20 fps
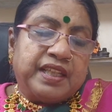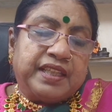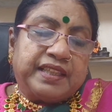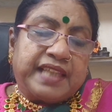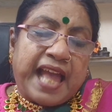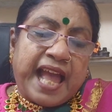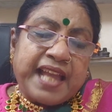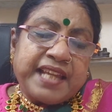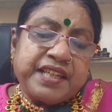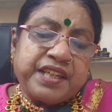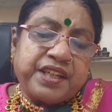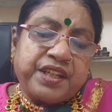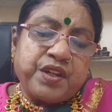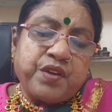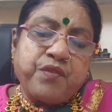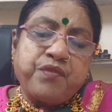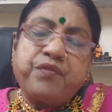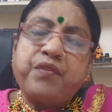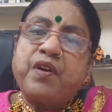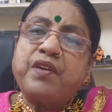Thank
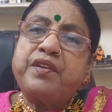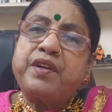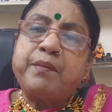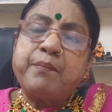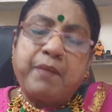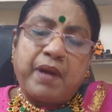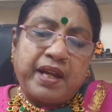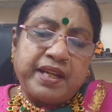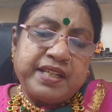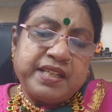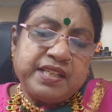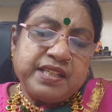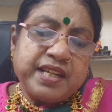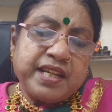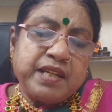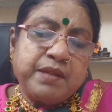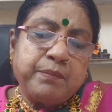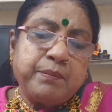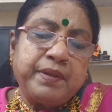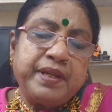you for
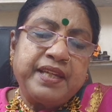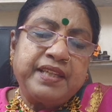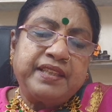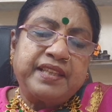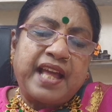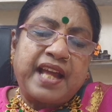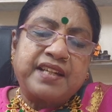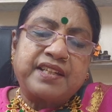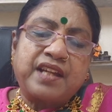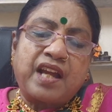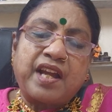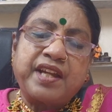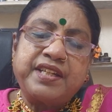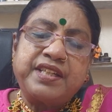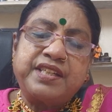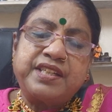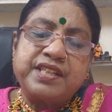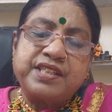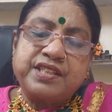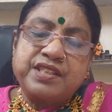reminding me that I
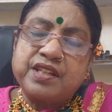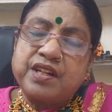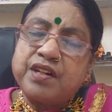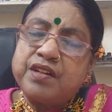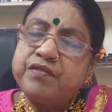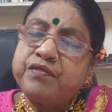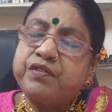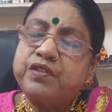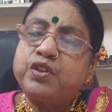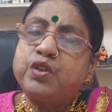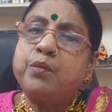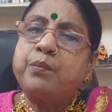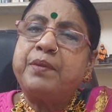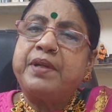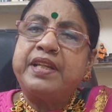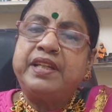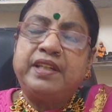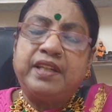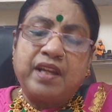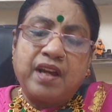deserve to
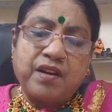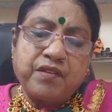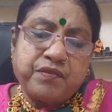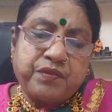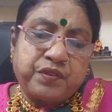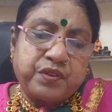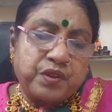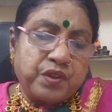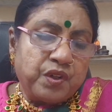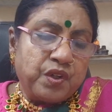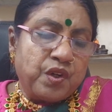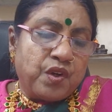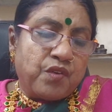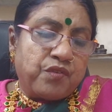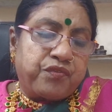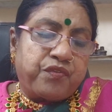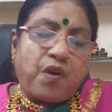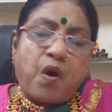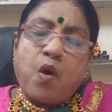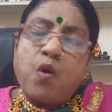be loved
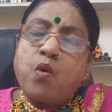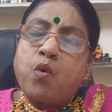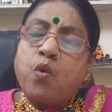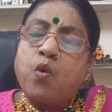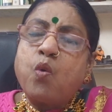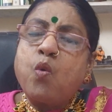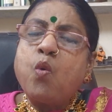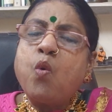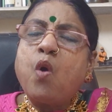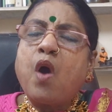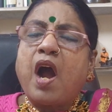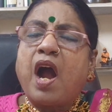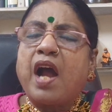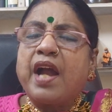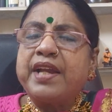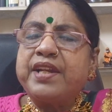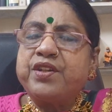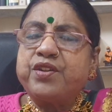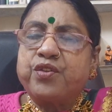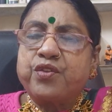for who
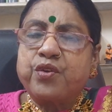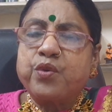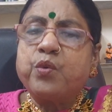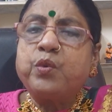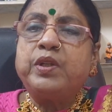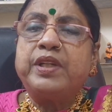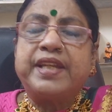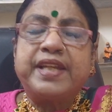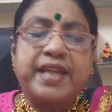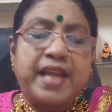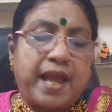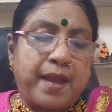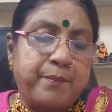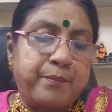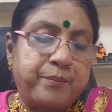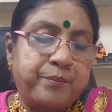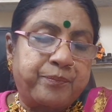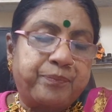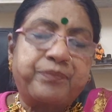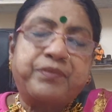I truly
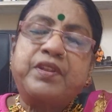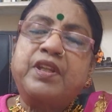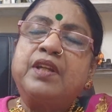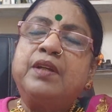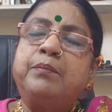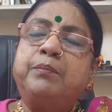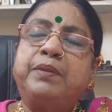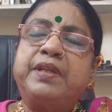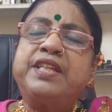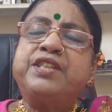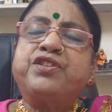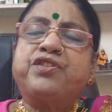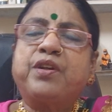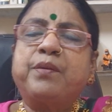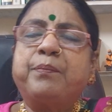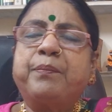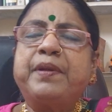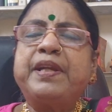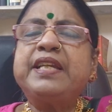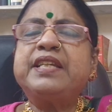am. Please
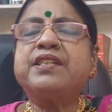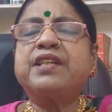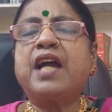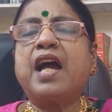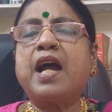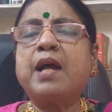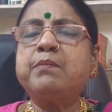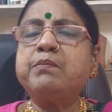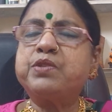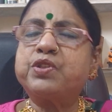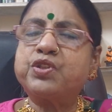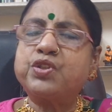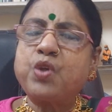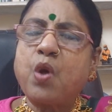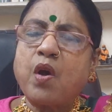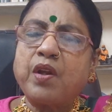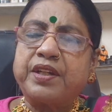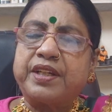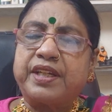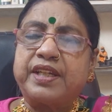repeat, I'm
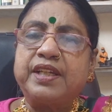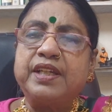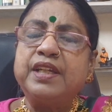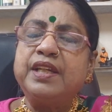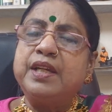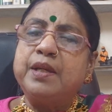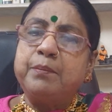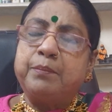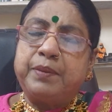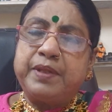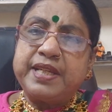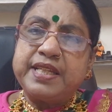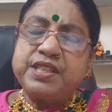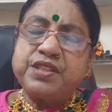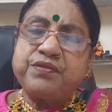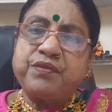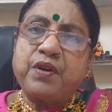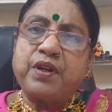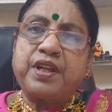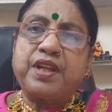sorry.
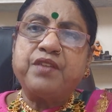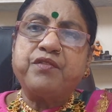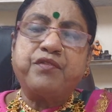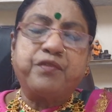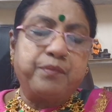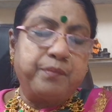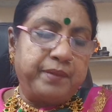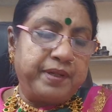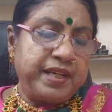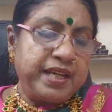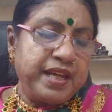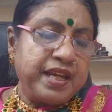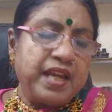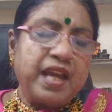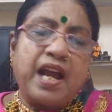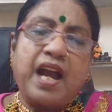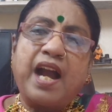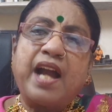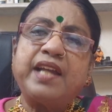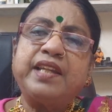Please forgive me.
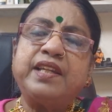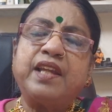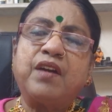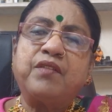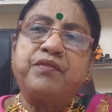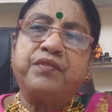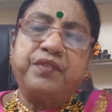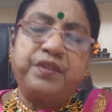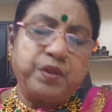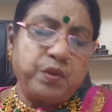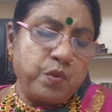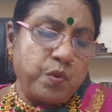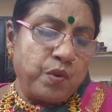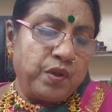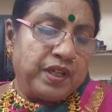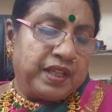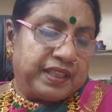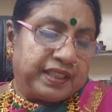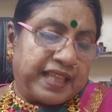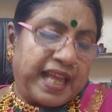I love you.
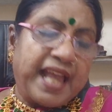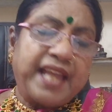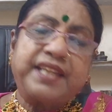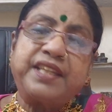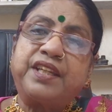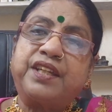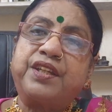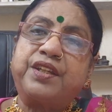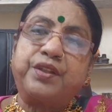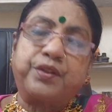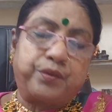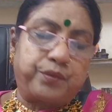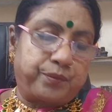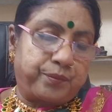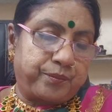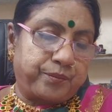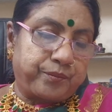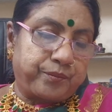Thank you.